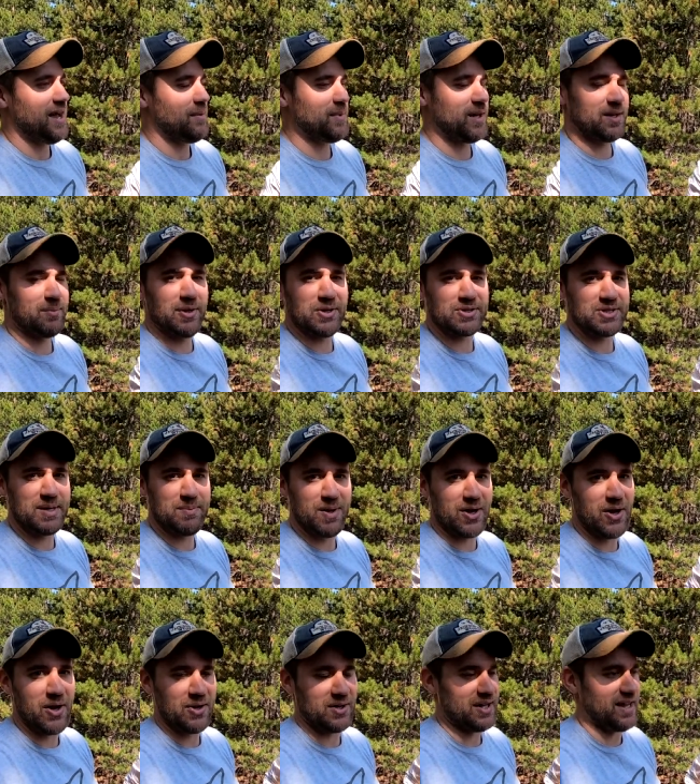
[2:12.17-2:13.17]
I'm not gonna be able to sleep at
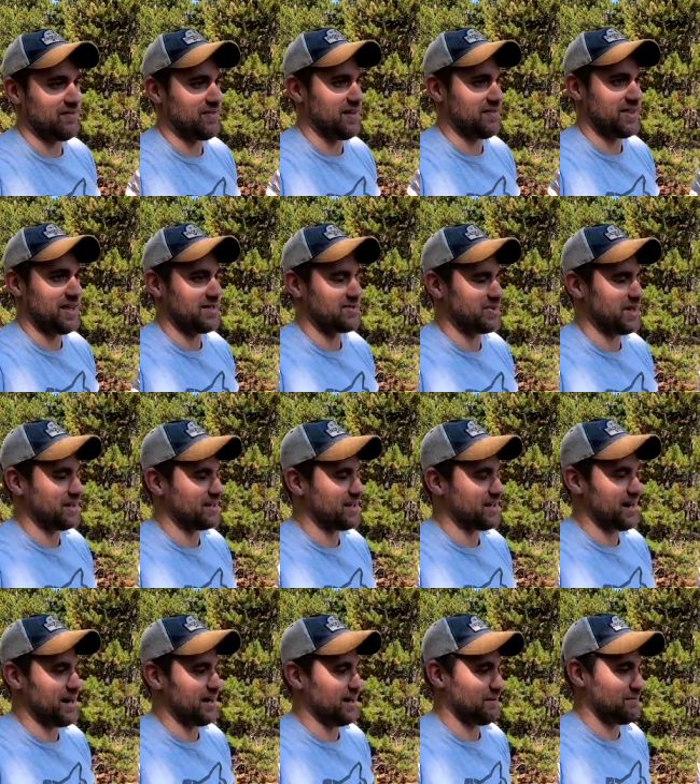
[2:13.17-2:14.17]
all tonight if that thing's right
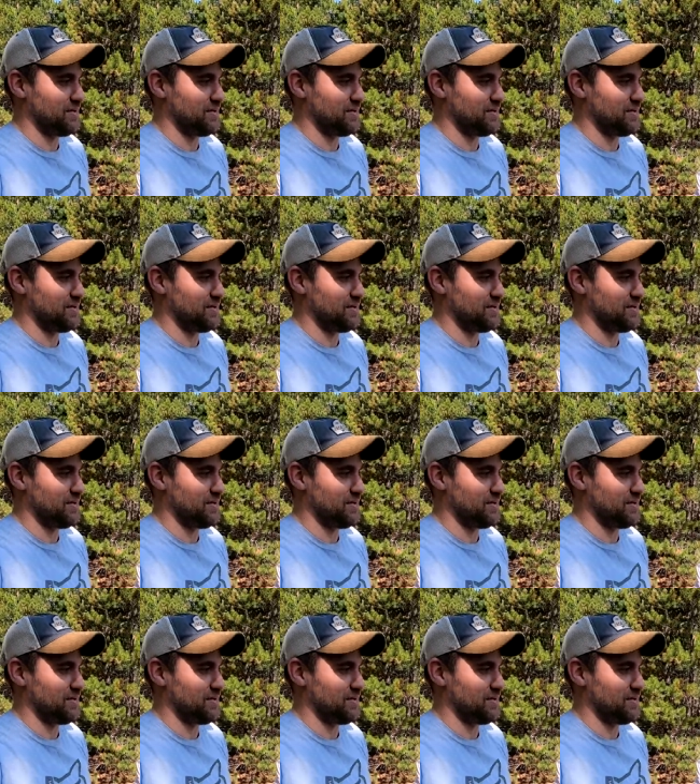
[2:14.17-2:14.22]
there.